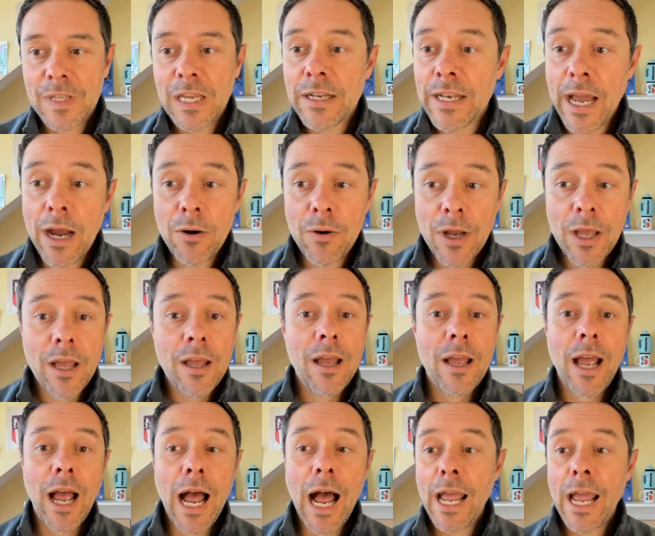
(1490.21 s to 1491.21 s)
Now,
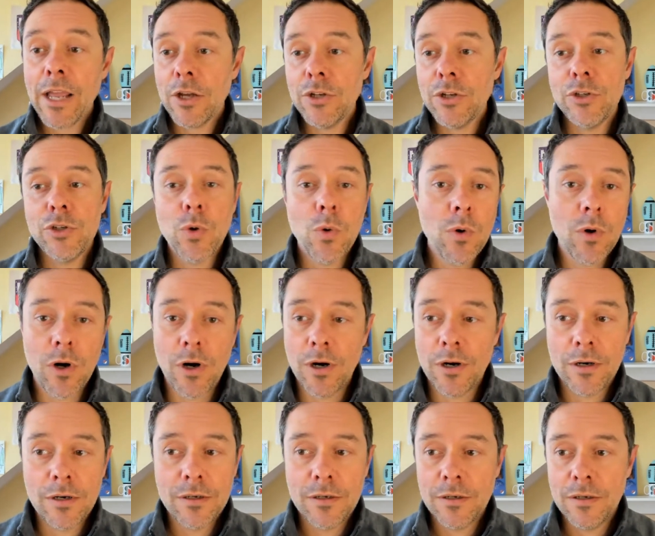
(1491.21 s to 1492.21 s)
I
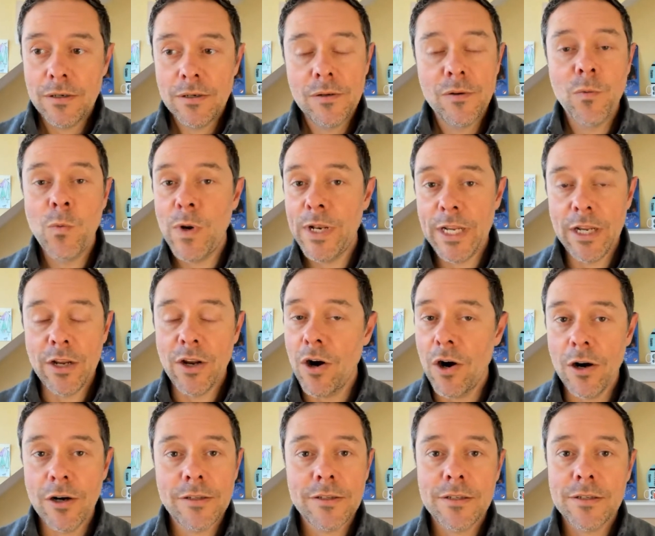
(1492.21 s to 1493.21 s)
adore winning
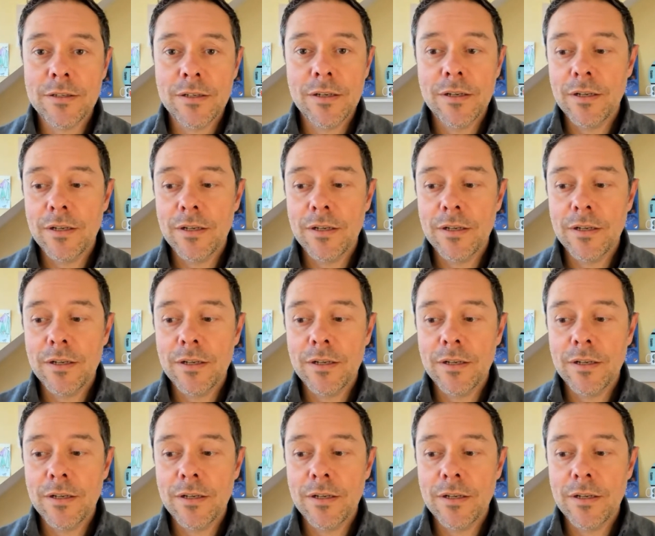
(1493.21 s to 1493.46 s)
cards.